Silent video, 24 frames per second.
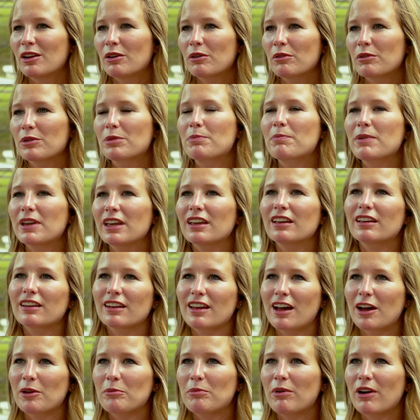With being a
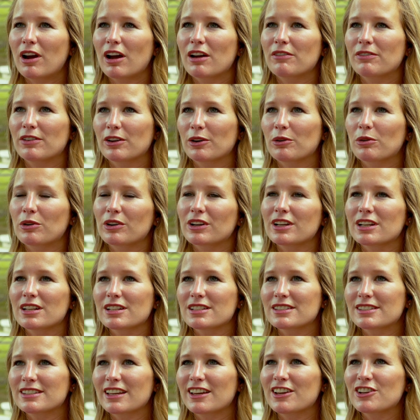nonprofit
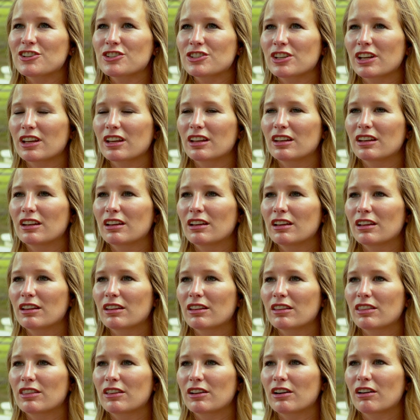organization,
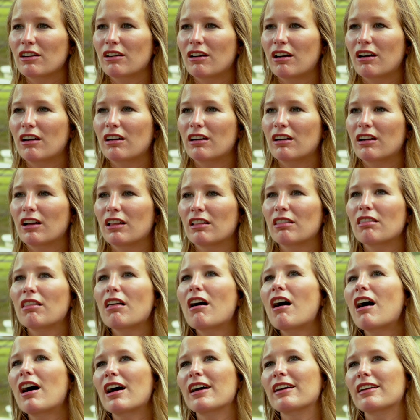there are a
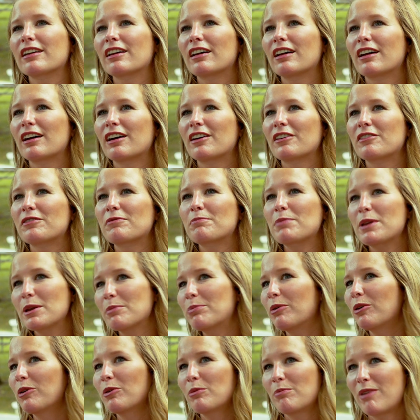lot of
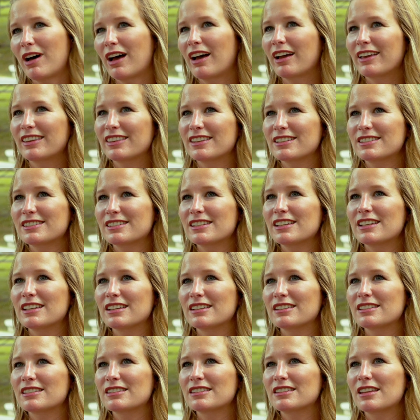people behind the
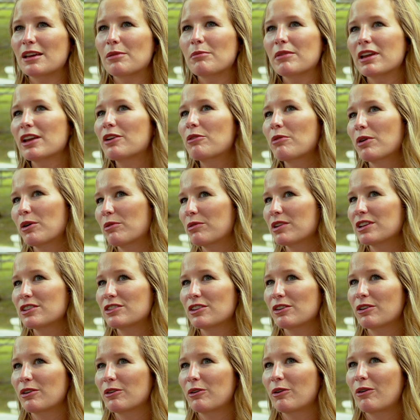scenes that make what we
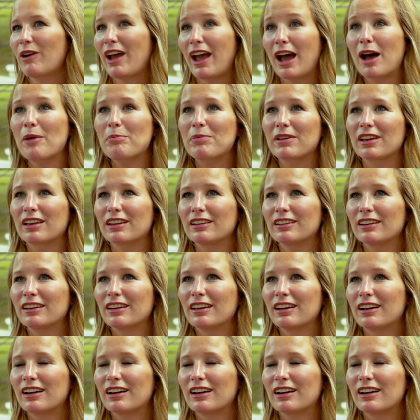do happen.